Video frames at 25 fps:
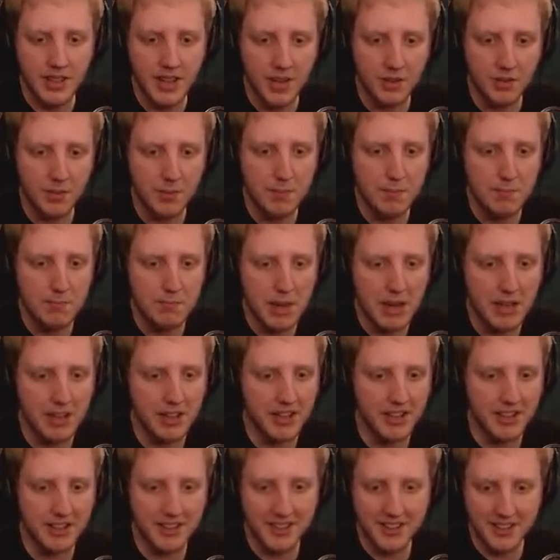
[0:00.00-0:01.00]
I was
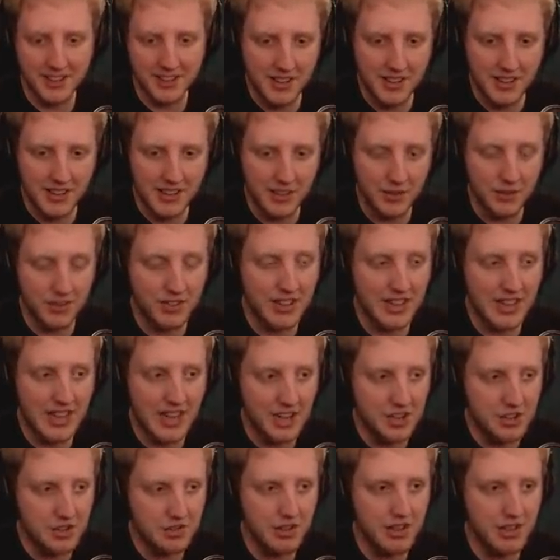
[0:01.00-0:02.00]
melting. And I was
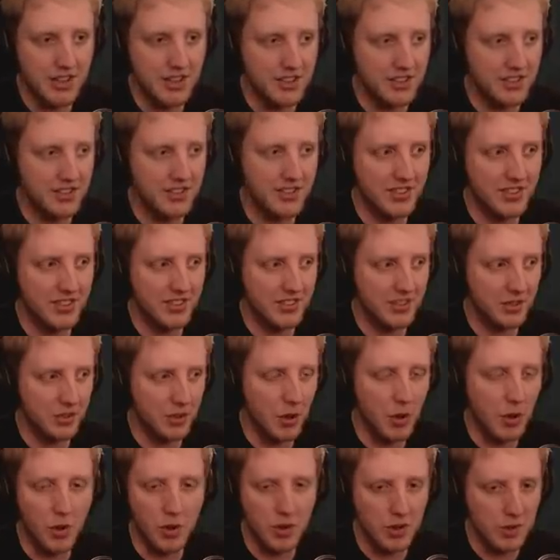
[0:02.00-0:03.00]
dehydrated,
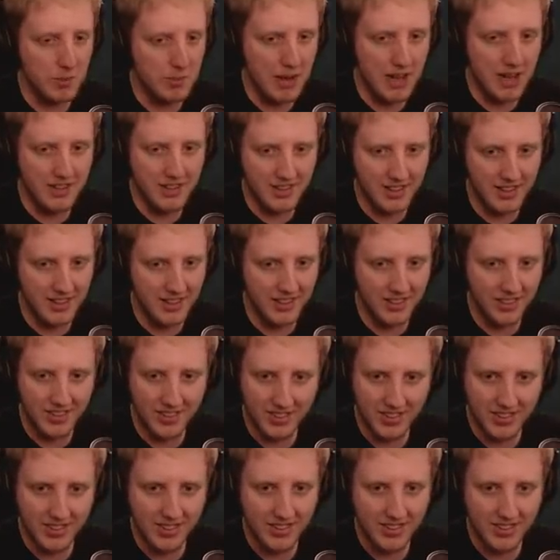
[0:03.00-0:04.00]
just all the bad
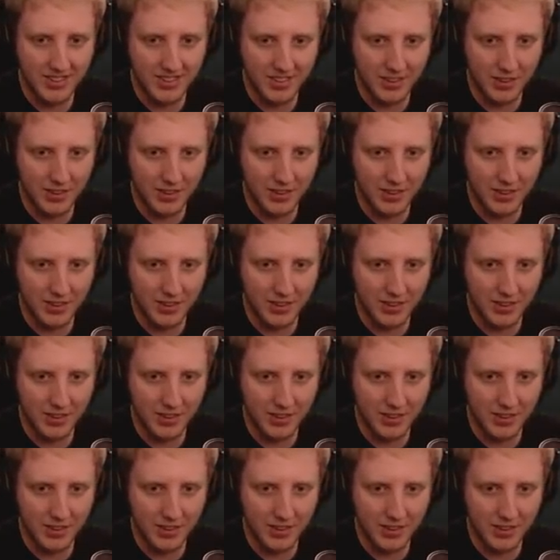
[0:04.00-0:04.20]
things.